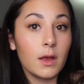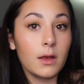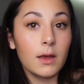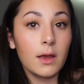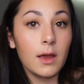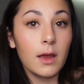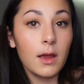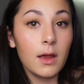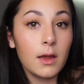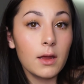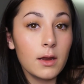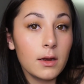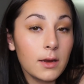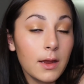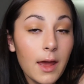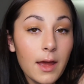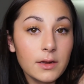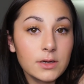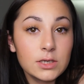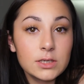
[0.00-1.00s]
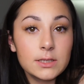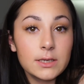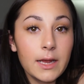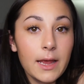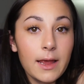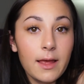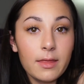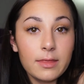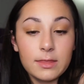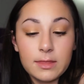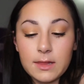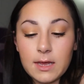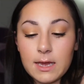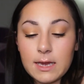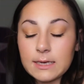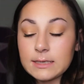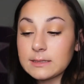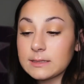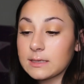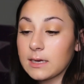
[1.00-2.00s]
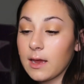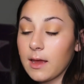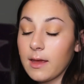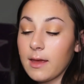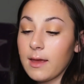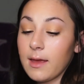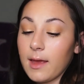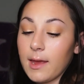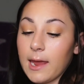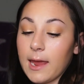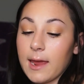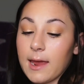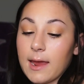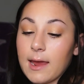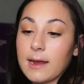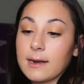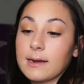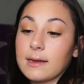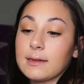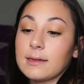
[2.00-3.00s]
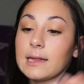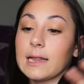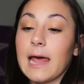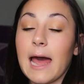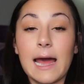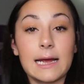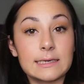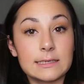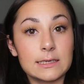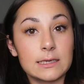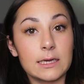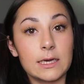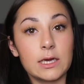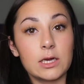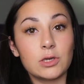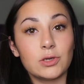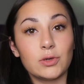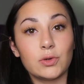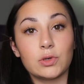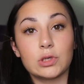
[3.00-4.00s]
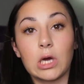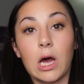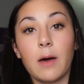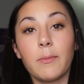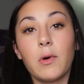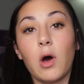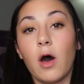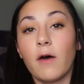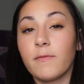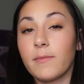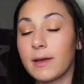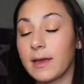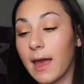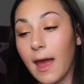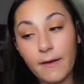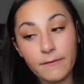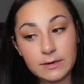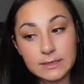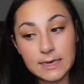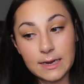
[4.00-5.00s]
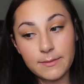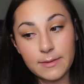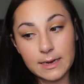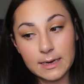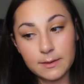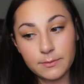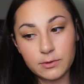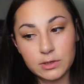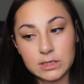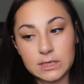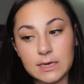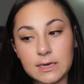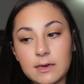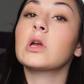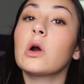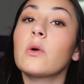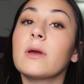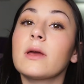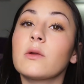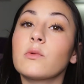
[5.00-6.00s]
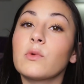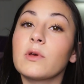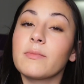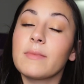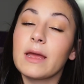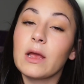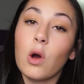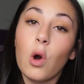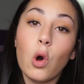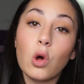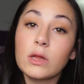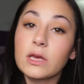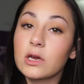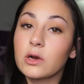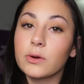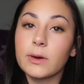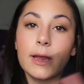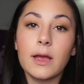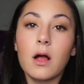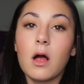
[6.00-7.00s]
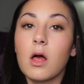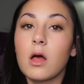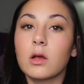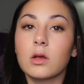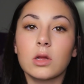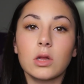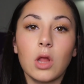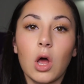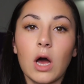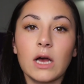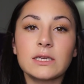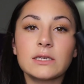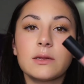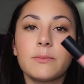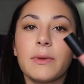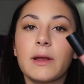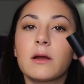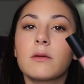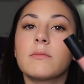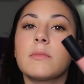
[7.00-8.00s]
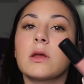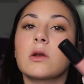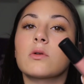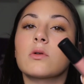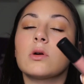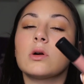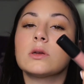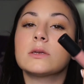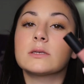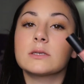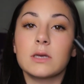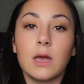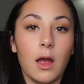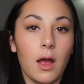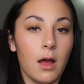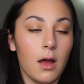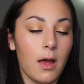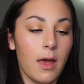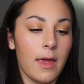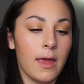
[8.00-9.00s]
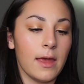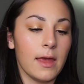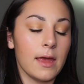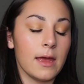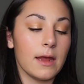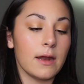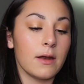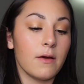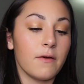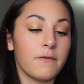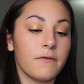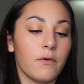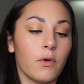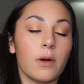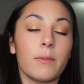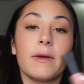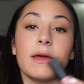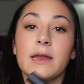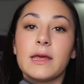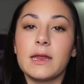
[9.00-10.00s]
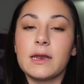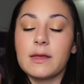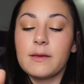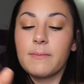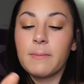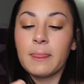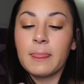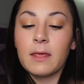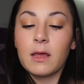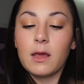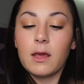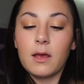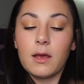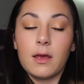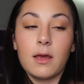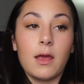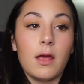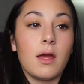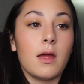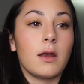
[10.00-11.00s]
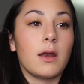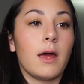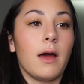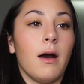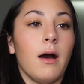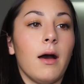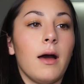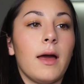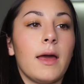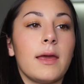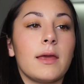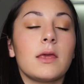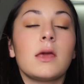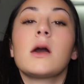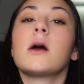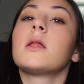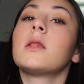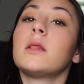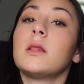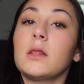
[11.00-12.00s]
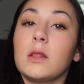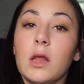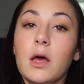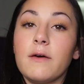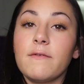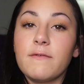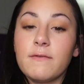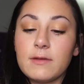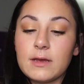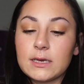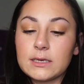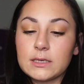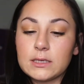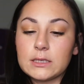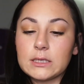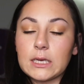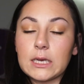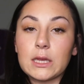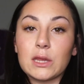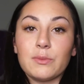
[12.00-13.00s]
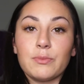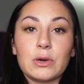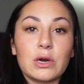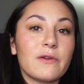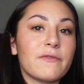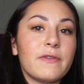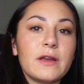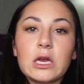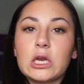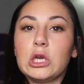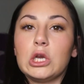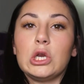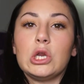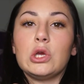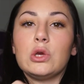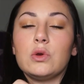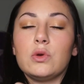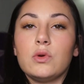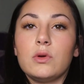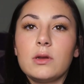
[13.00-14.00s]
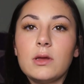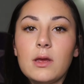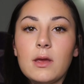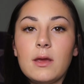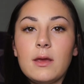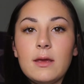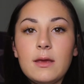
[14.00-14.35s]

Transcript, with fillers: And yeah, just like this. And lastly, to top off my everyday makeup routine, I go in with my Holy Grail gloss, the Bare Minerals in Forbidden. And I love this. It's like the perfect nude.